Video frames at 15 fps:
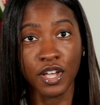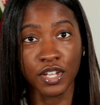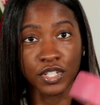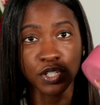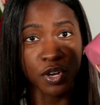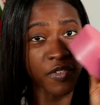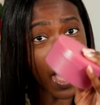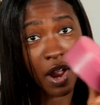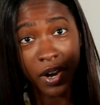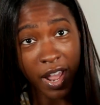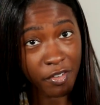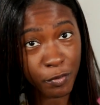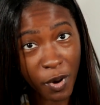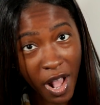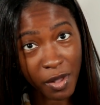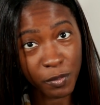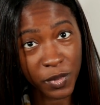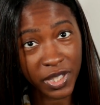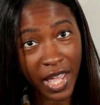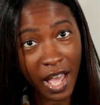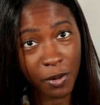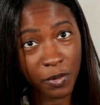So if I don't have a problem with
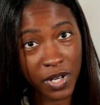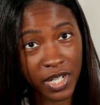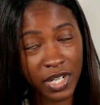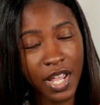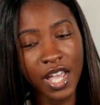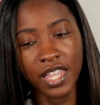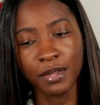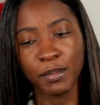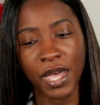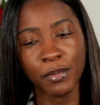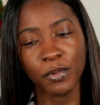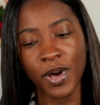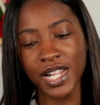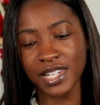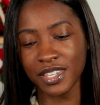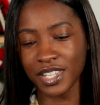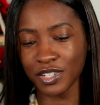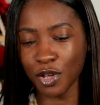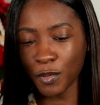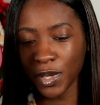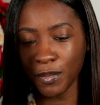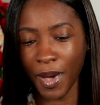that one, baby, when I tell you it's
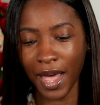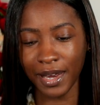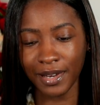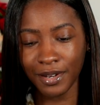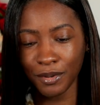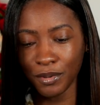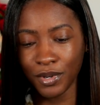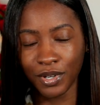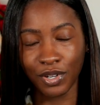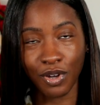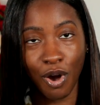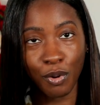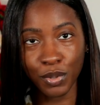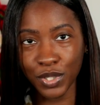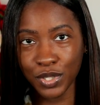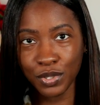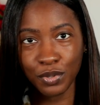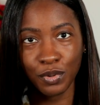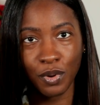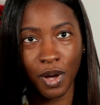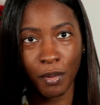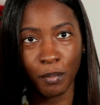gonna be my new
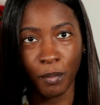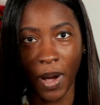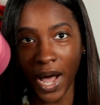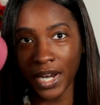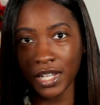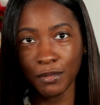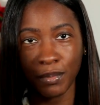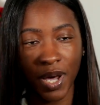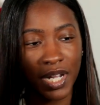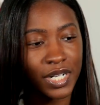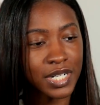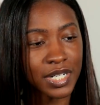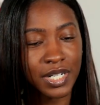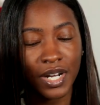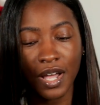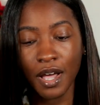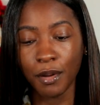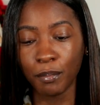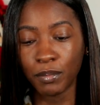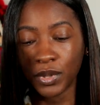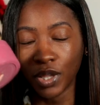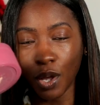go-to body butter,
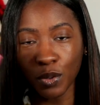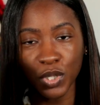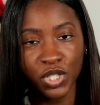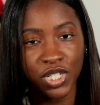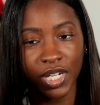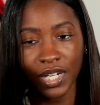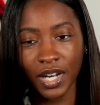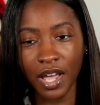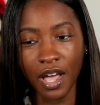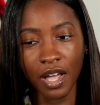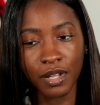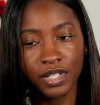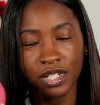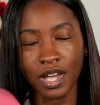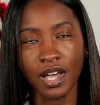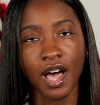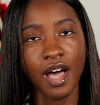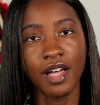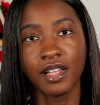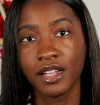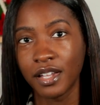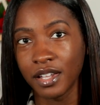lotion, huh,